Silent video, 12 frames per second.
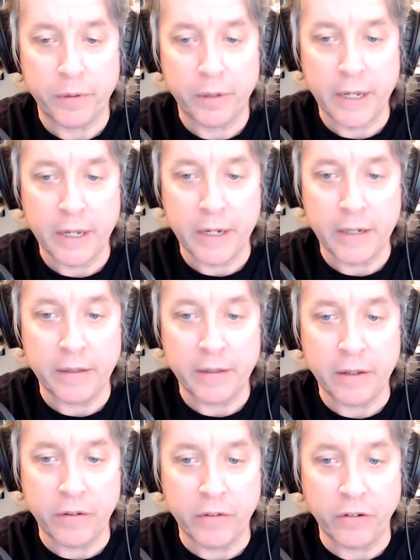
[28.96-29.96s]
and
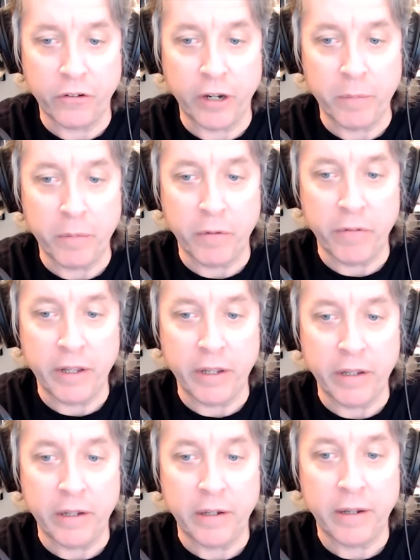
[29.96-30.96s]
this is the shape of
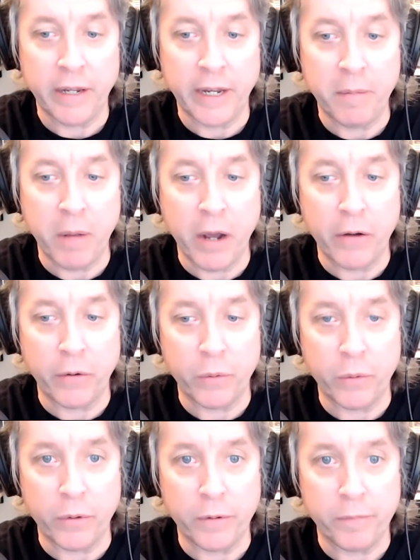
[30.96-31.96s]
the A minor
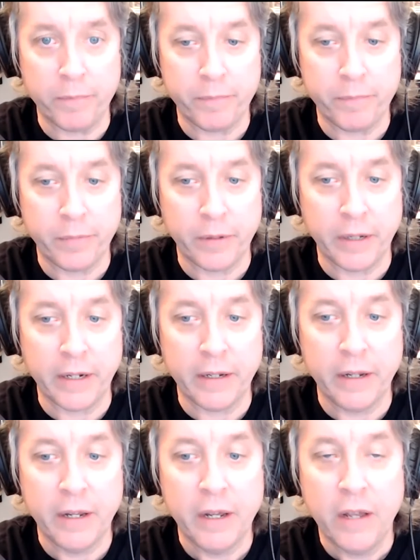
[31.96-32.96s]
chord. Okay,
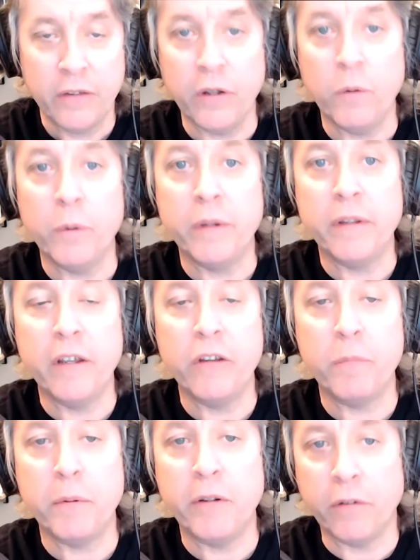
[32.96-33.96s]
so with
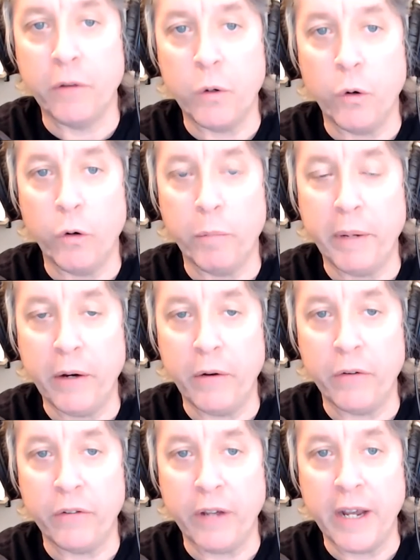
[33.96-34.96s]
these particular chord
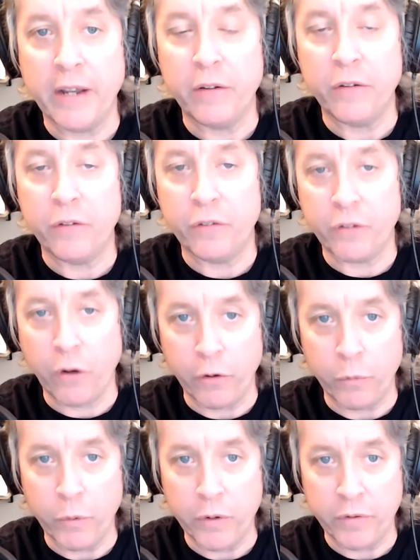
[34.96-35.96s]
pairs, I
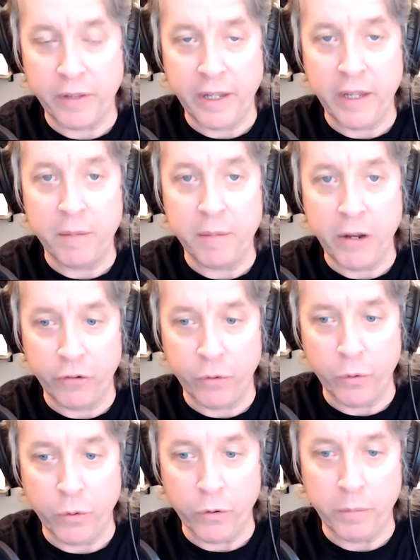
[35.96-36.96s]
started with the E major
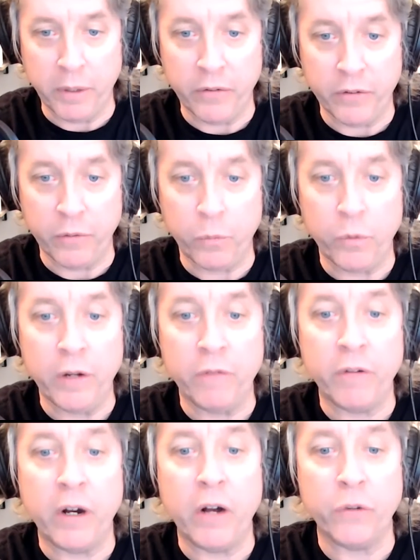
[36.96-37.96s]
chord because it
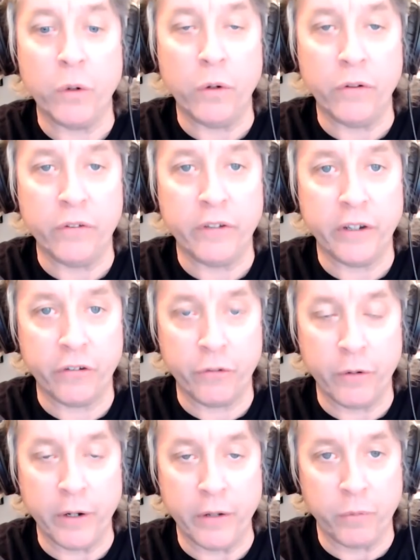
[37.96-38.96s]
involves all 6
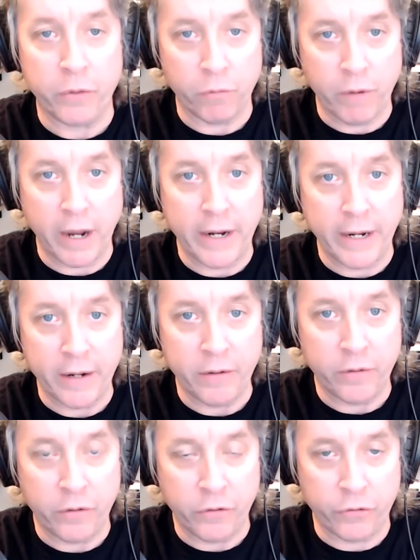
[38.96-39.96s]
strings with the right
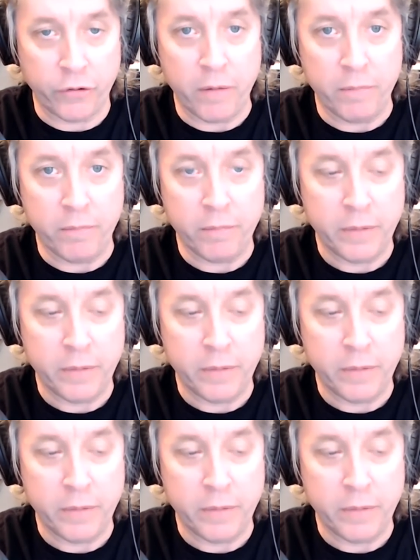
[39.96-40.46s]
hand to strum,